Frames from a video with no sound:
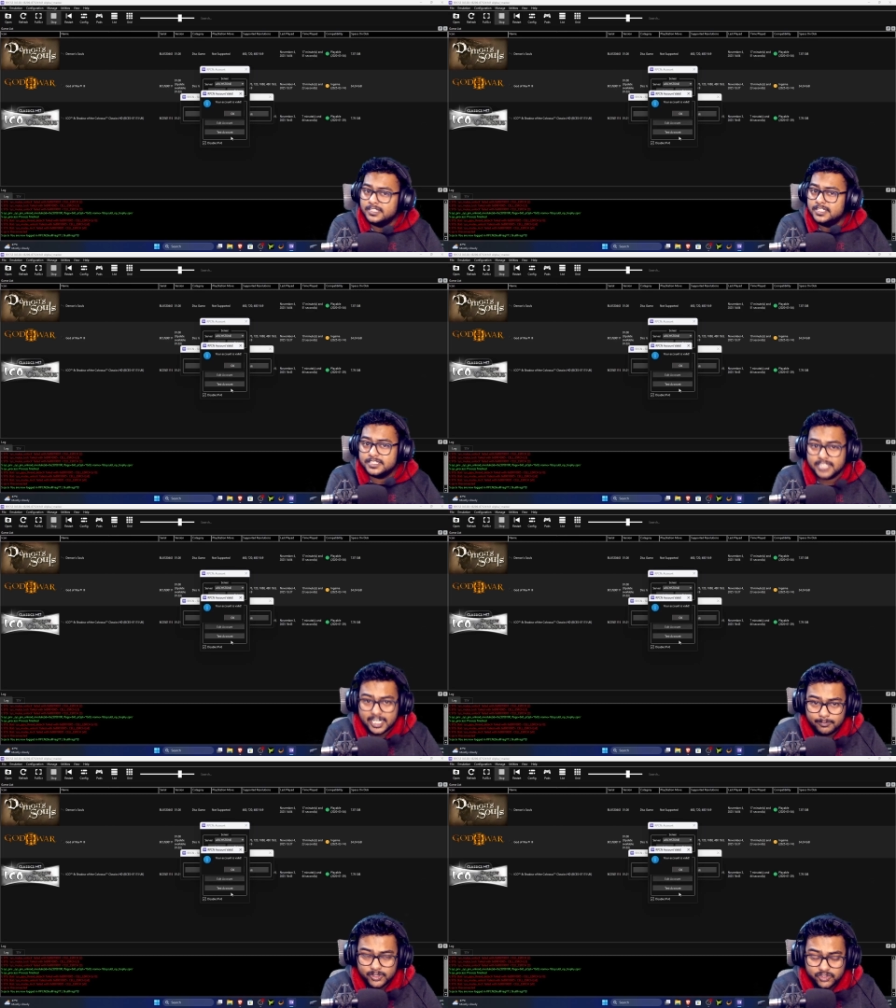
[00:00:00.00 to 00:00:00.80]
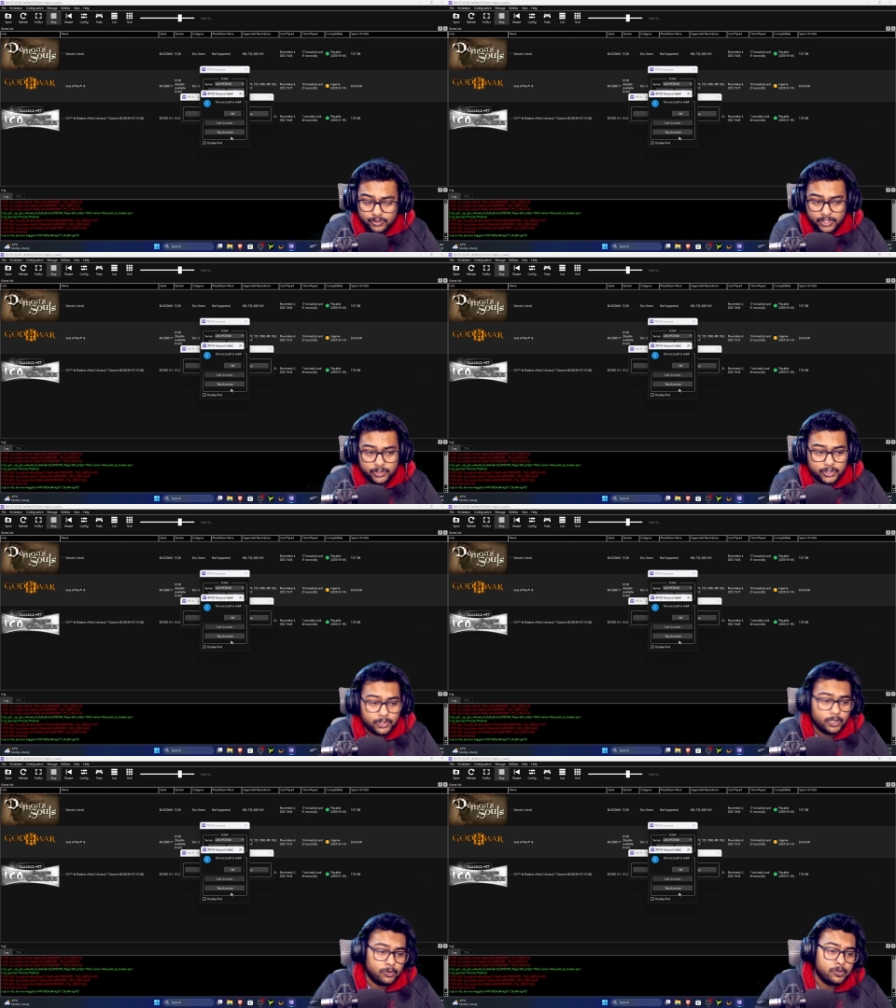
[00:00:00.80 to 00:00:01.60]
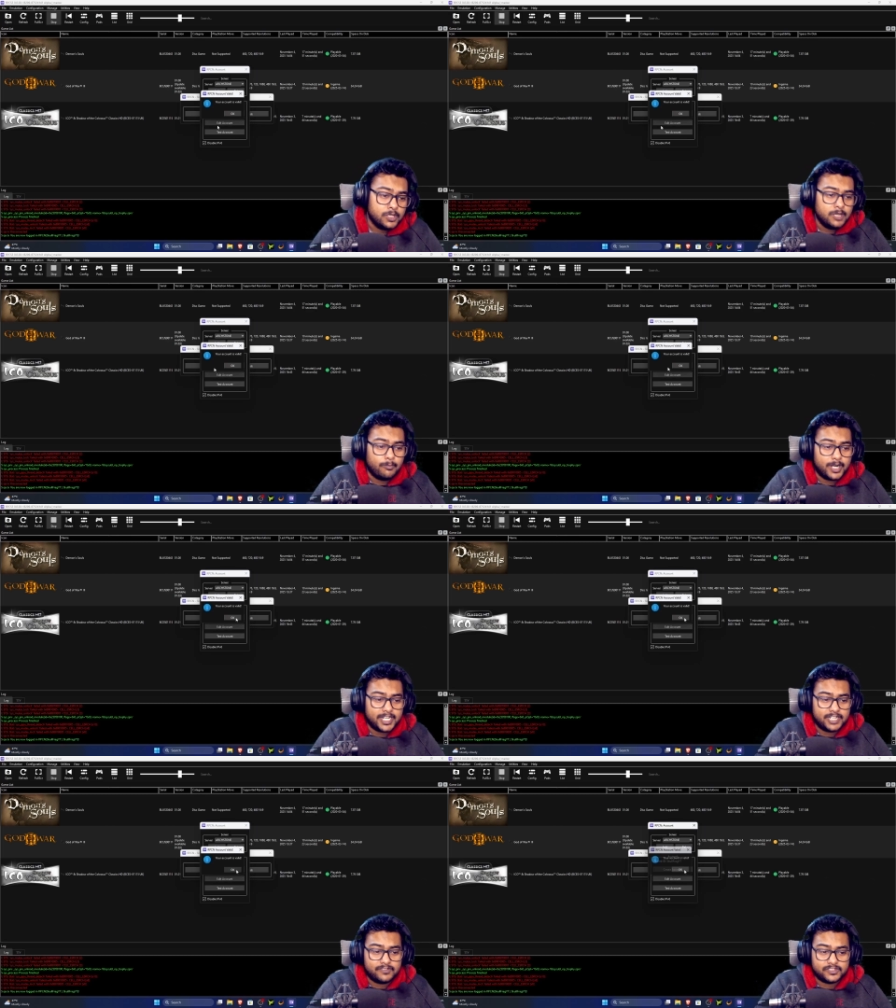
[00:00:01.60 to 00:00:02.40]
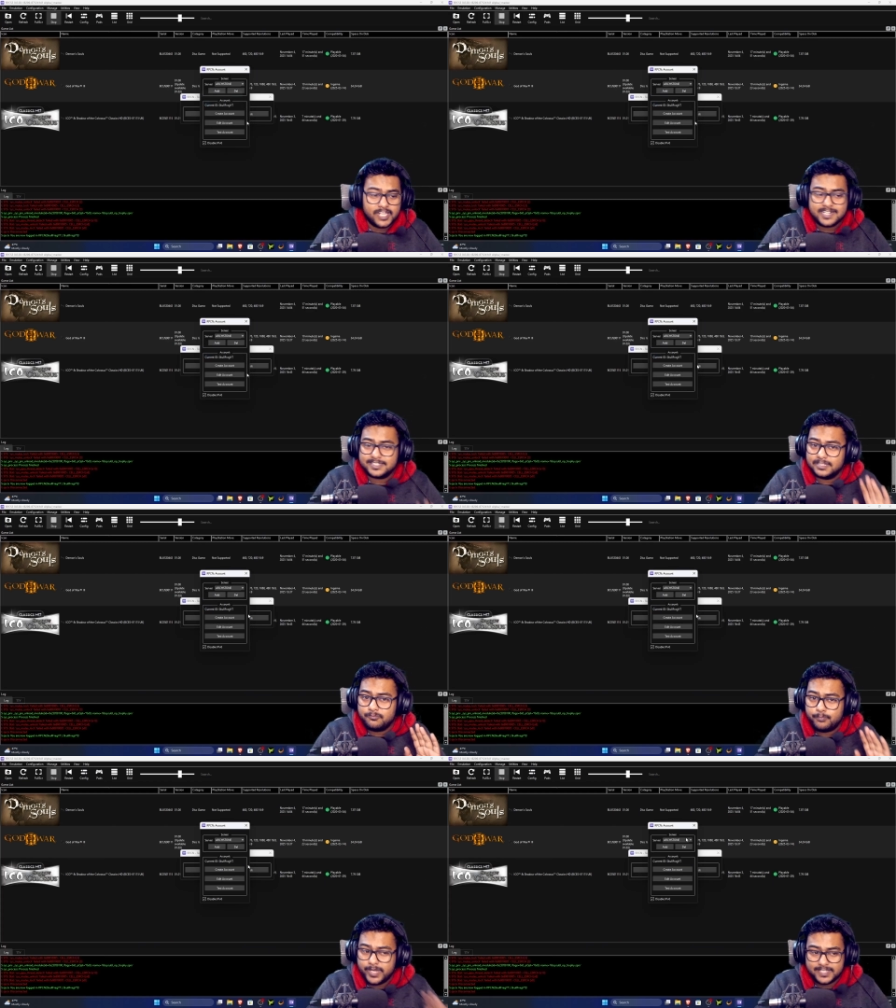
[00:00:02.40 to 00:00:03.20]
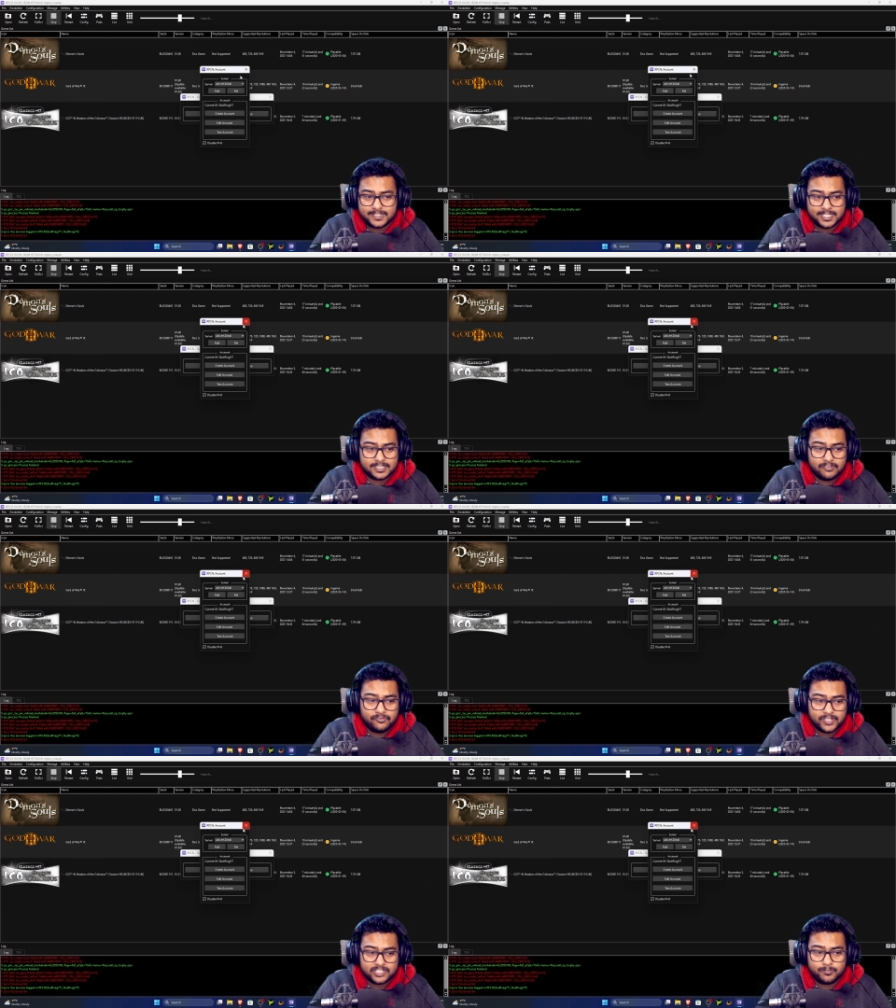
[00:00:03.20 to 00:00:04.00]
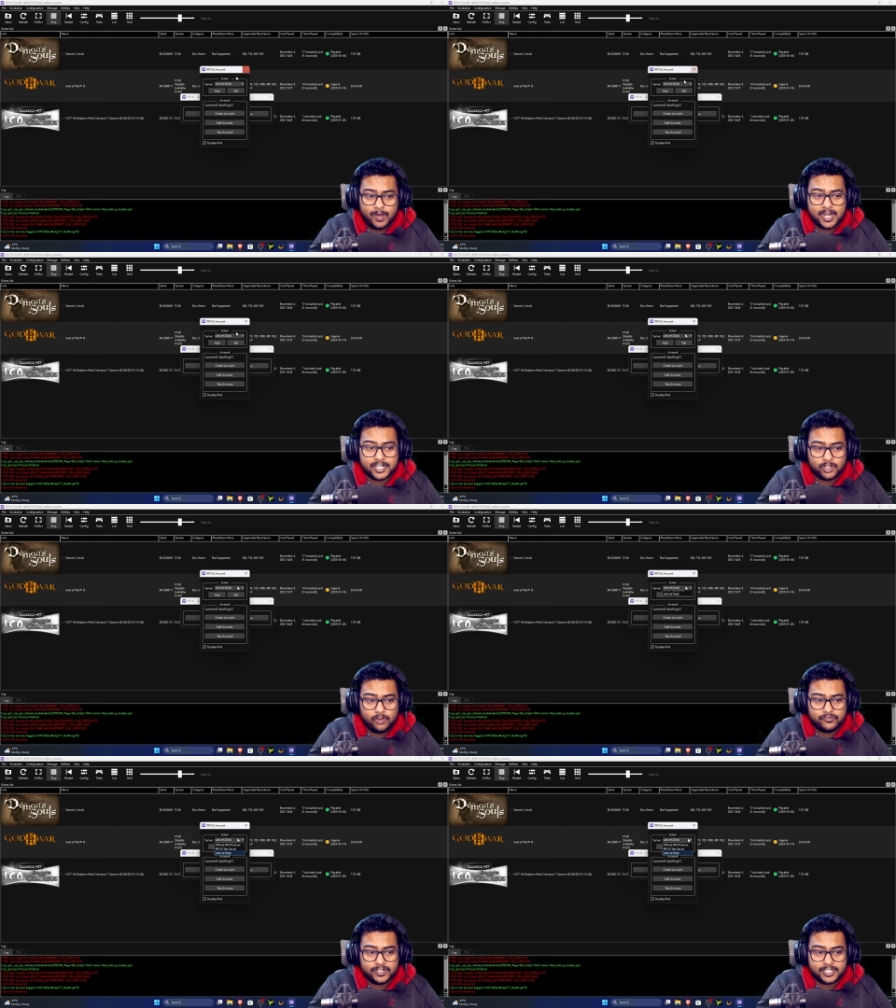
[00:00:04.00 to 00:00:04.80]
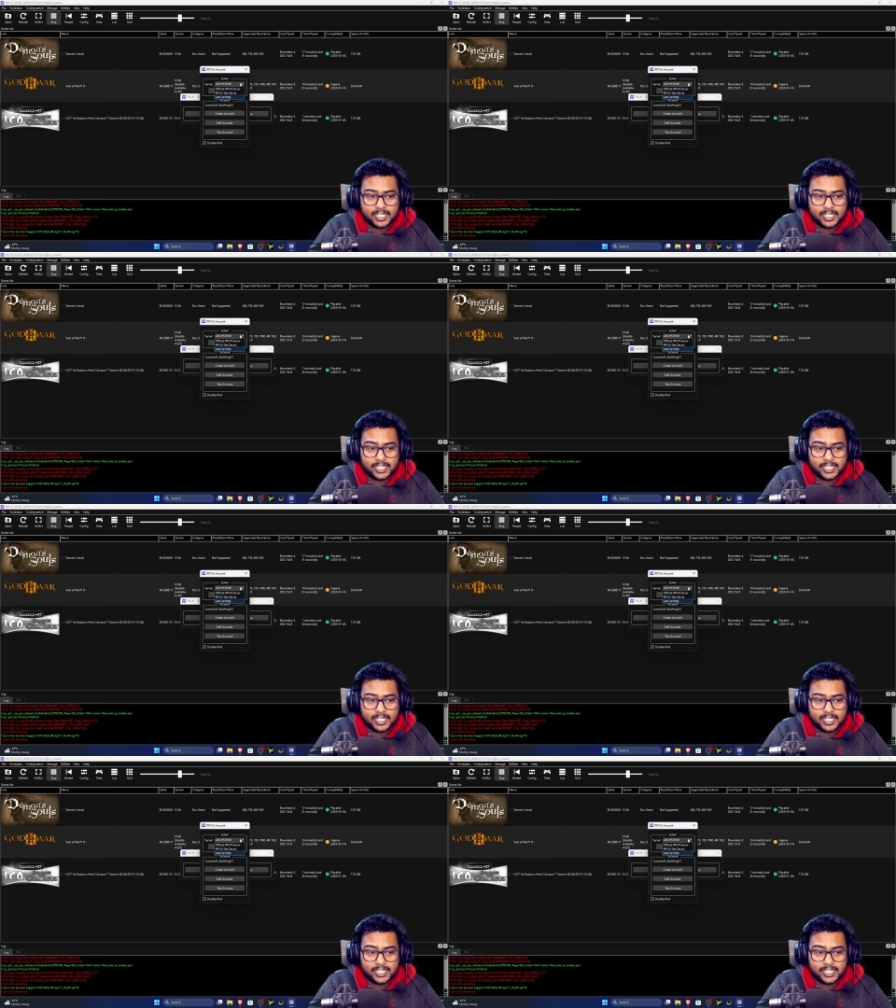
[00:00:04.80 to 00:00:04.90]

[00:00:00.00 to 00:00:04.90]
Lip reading: that means you are good to go. But anyway, that's the basic, the first part of it.